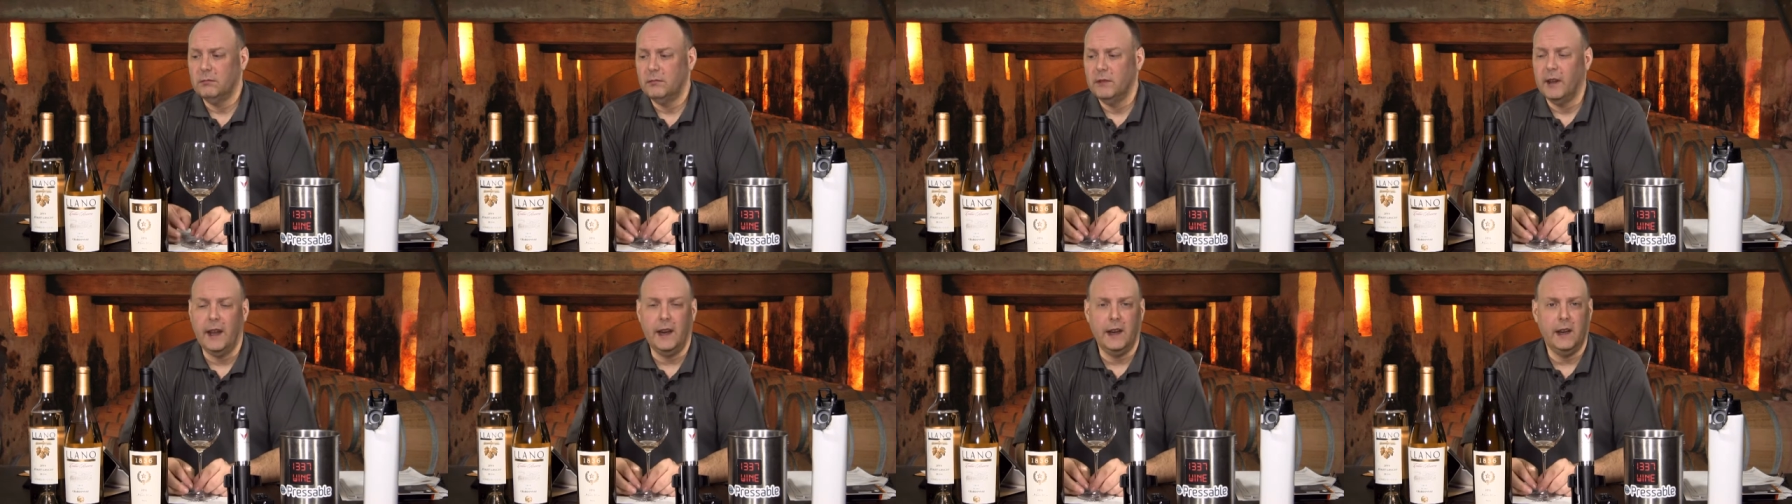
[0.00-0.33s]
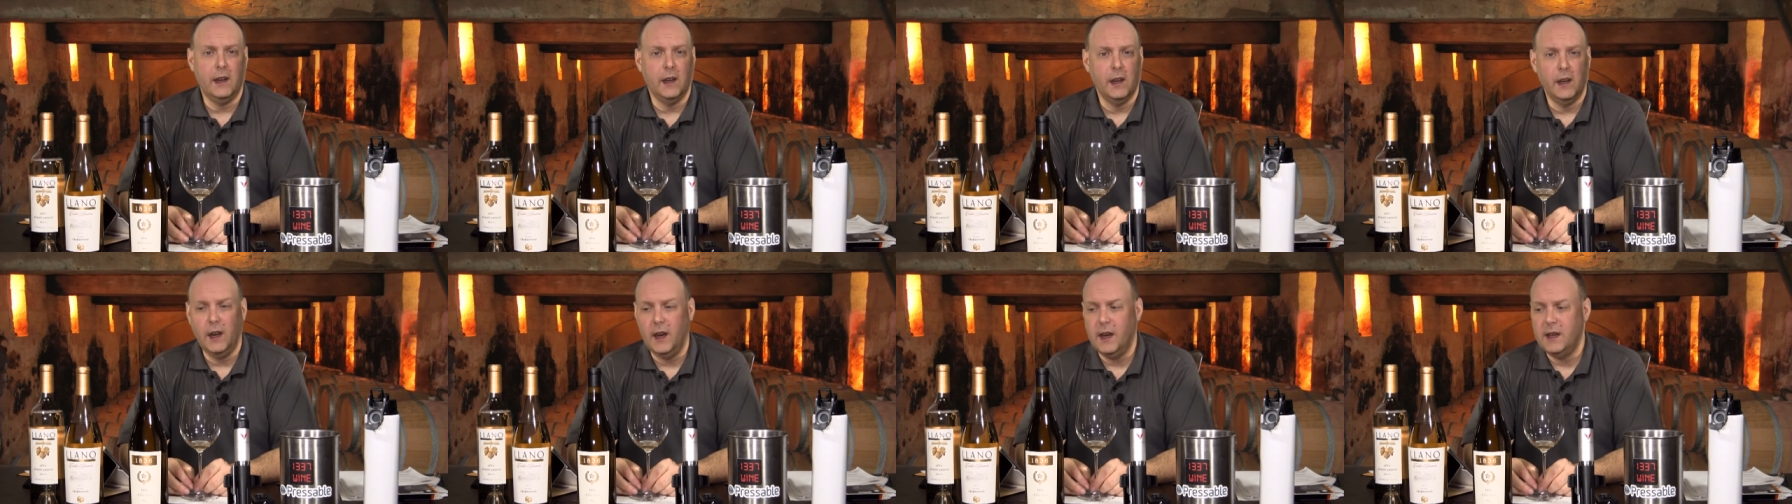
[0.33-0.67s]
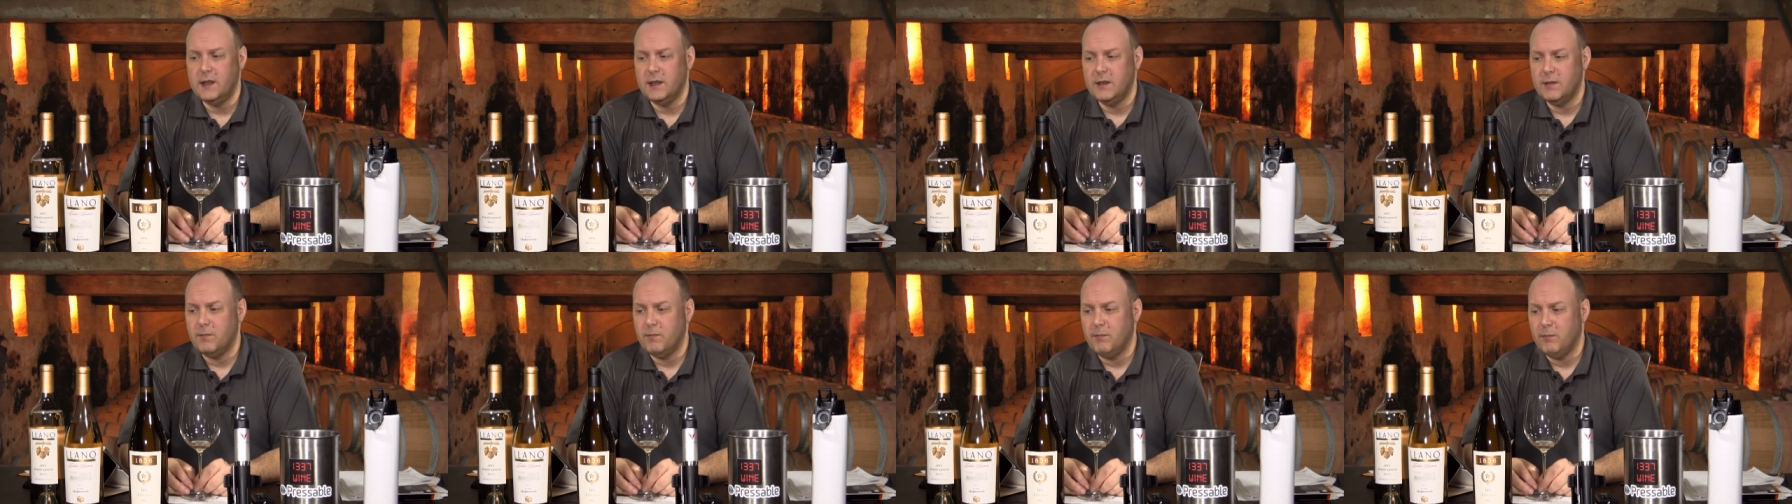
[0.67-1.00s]
Like
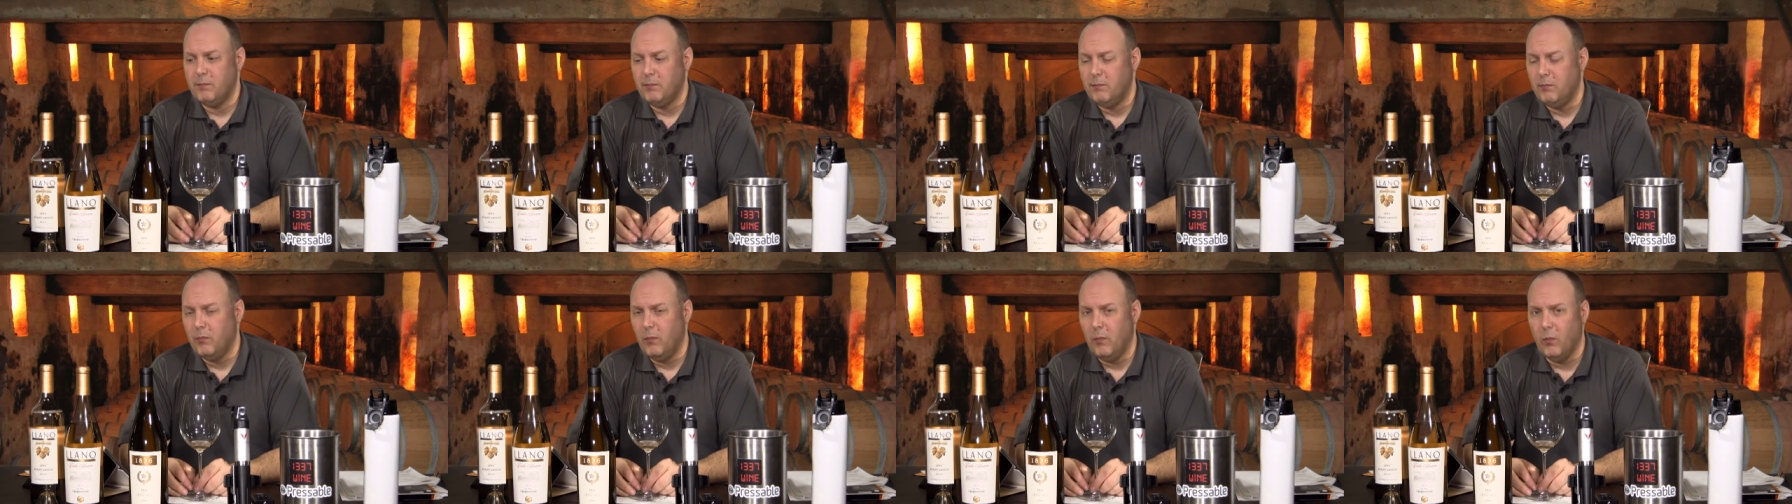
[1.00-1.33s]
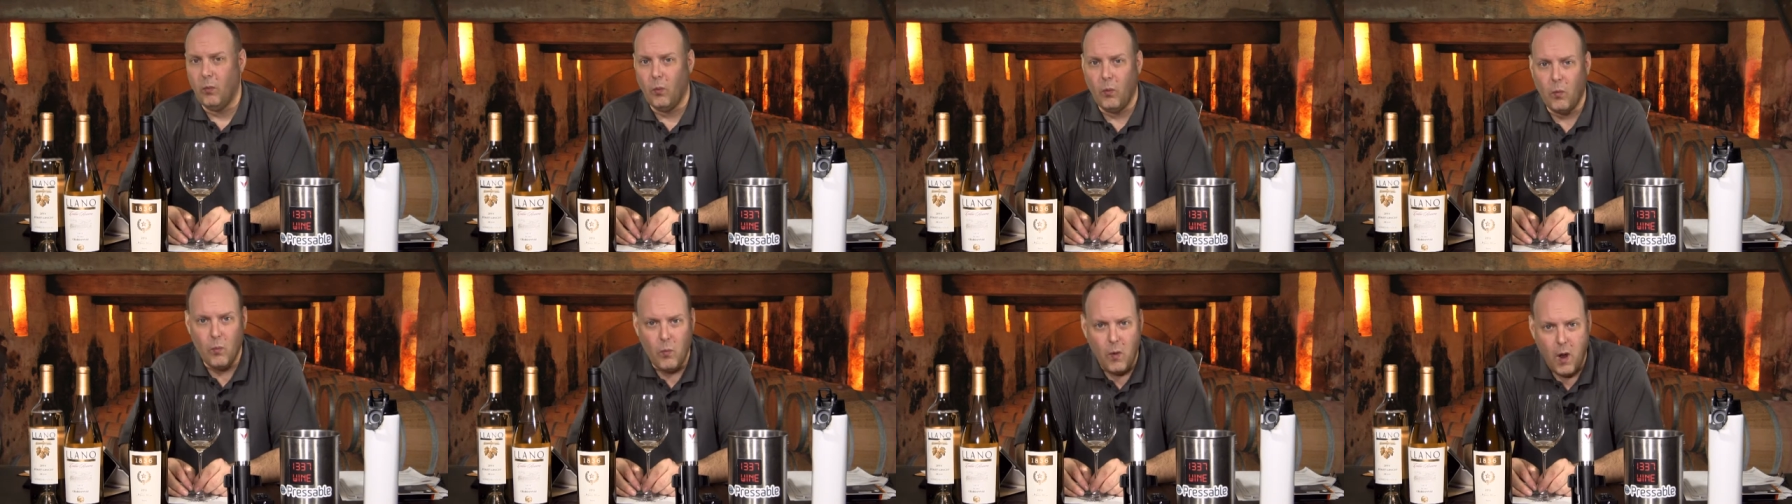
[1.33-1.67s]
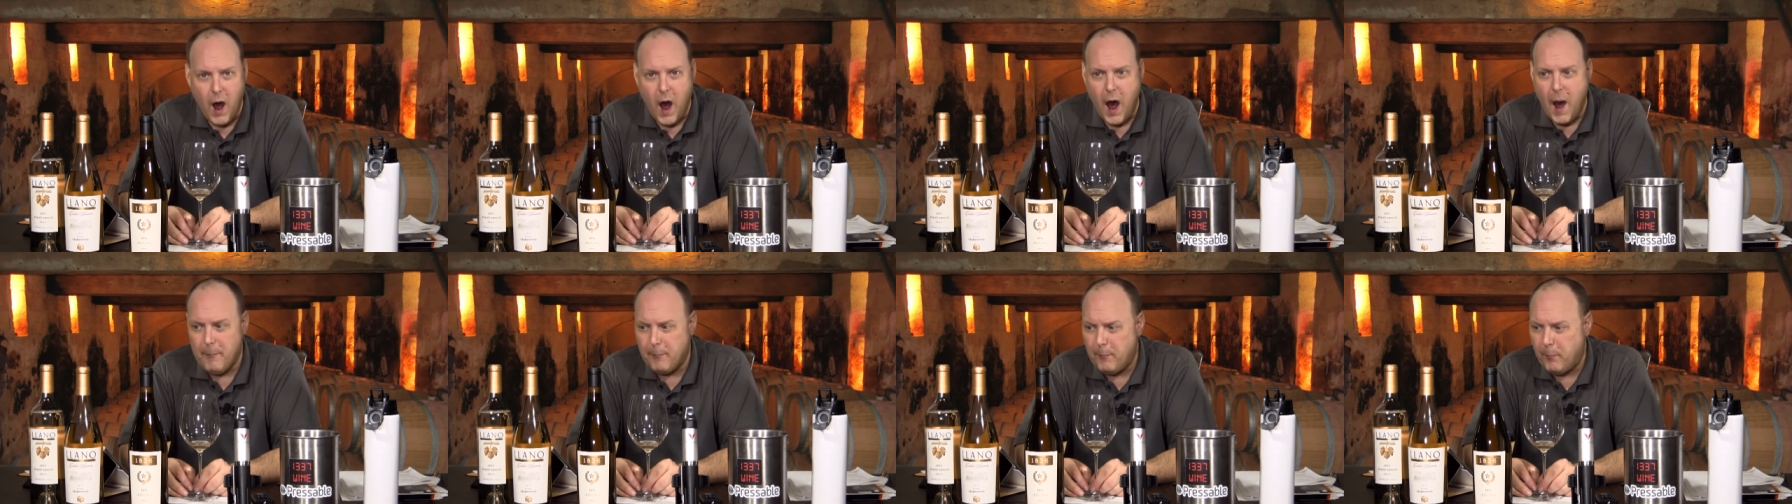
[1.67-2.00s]
it's
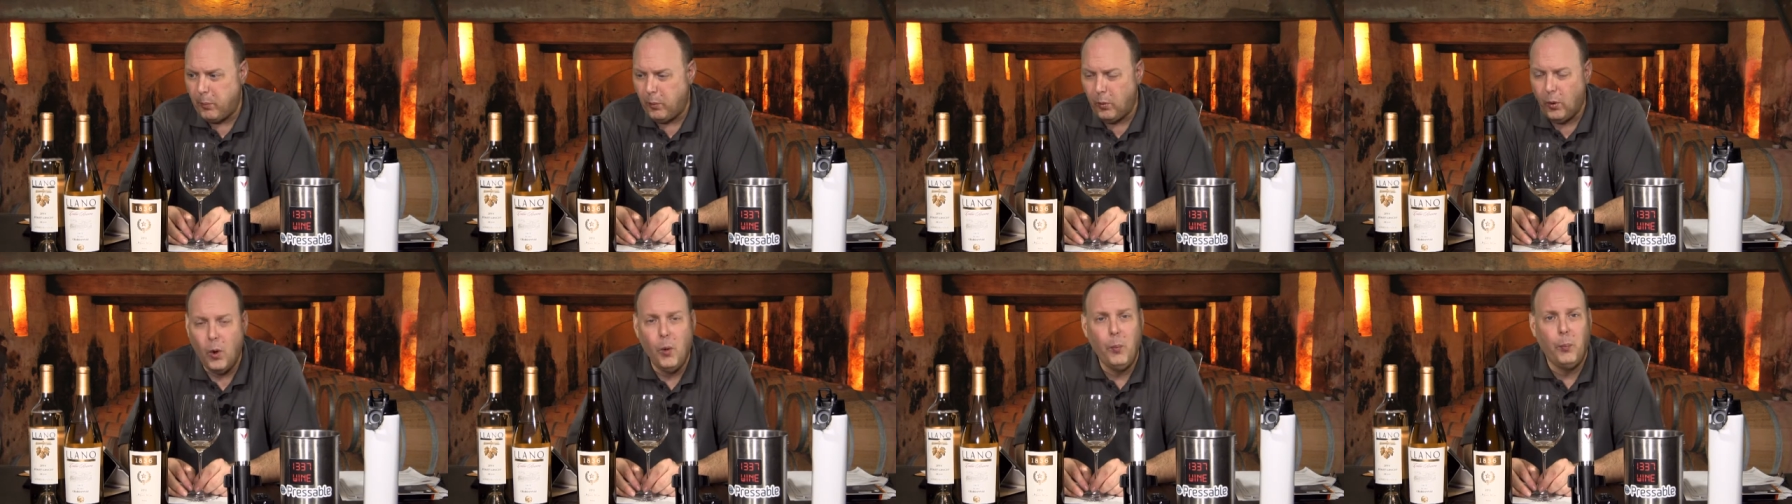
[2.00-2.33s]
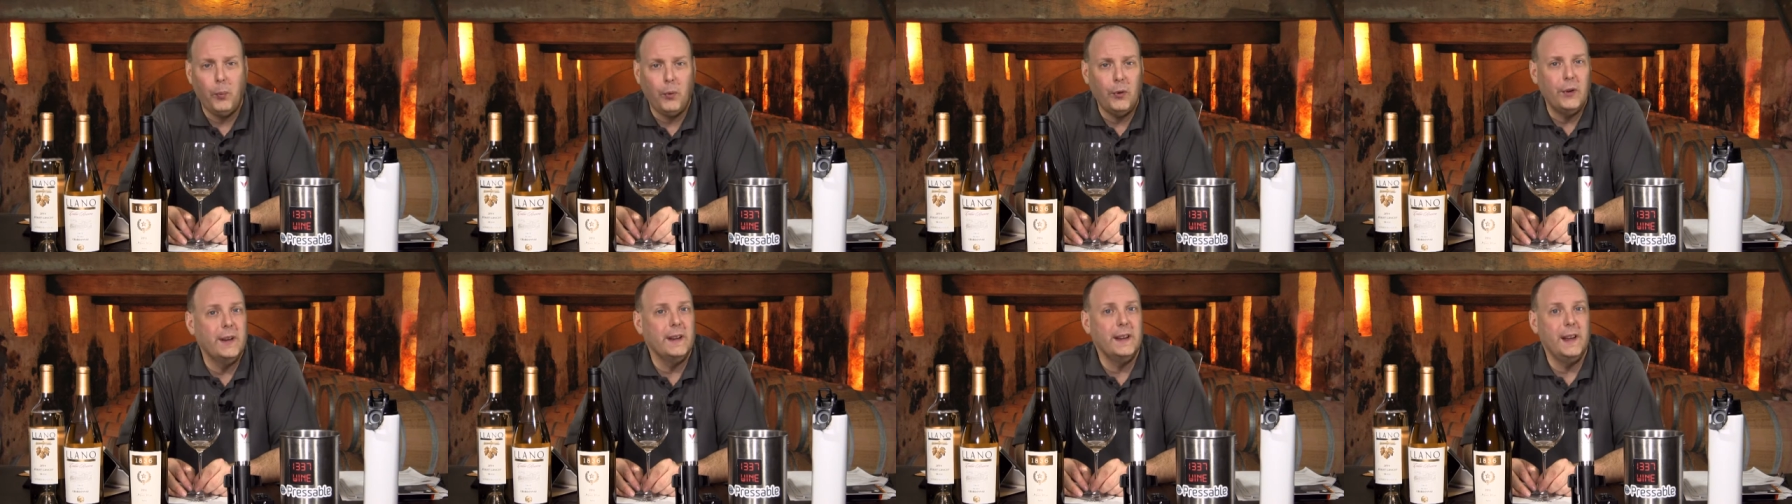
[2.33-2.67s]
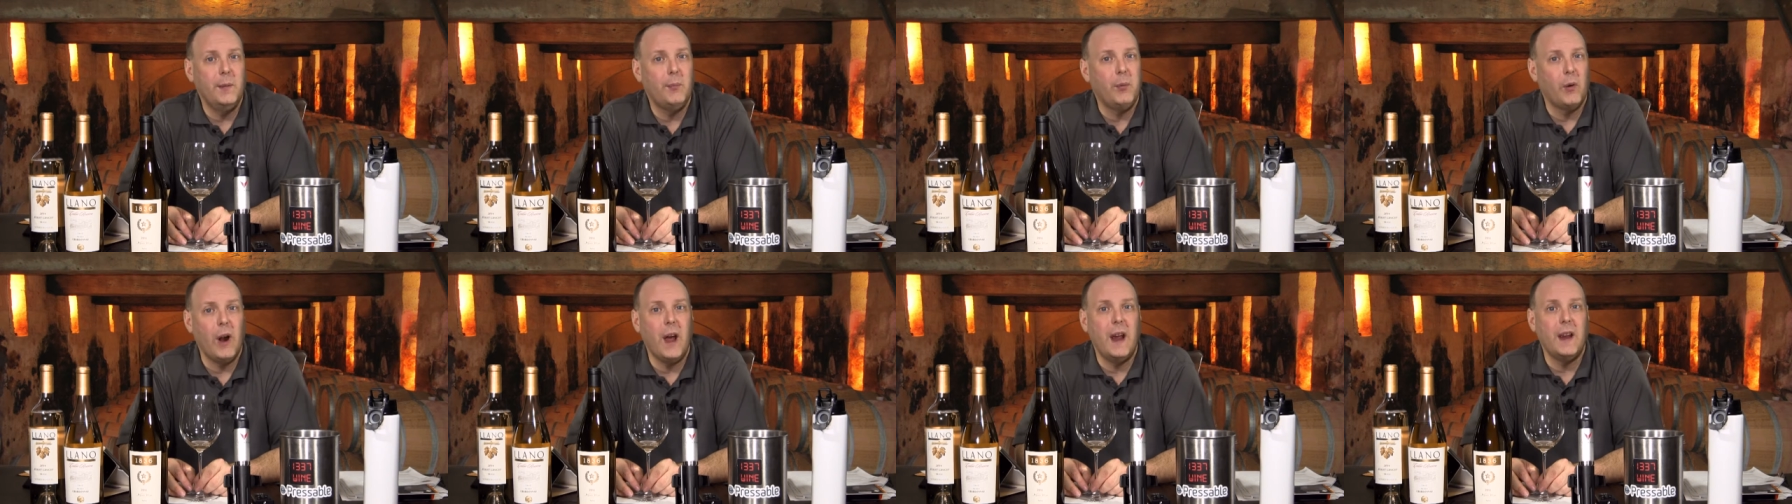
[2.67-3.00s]

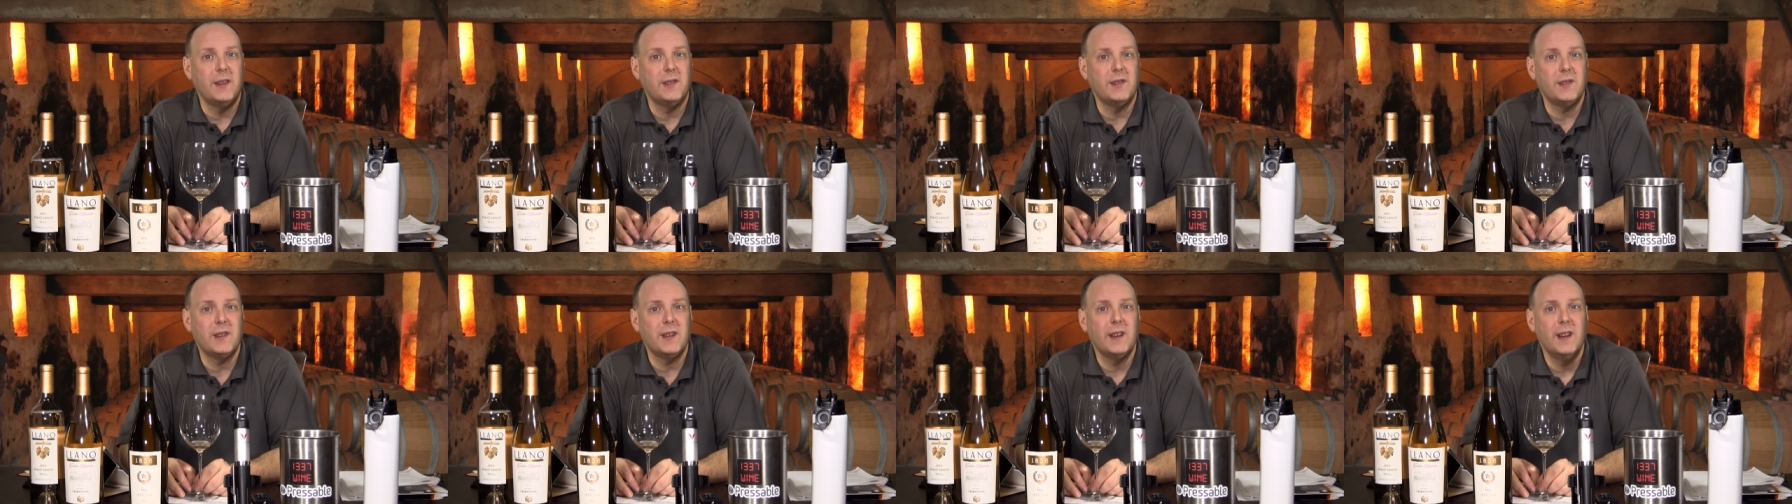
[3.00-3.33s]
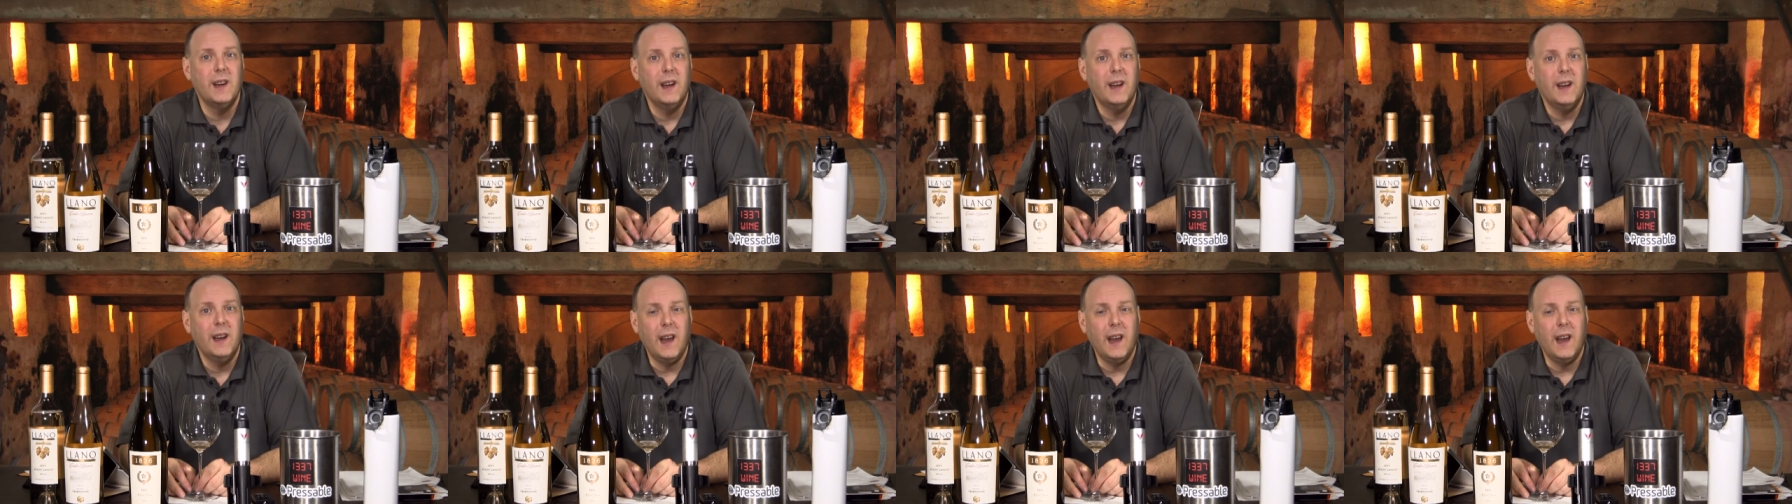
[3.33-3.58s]
appropriately priced.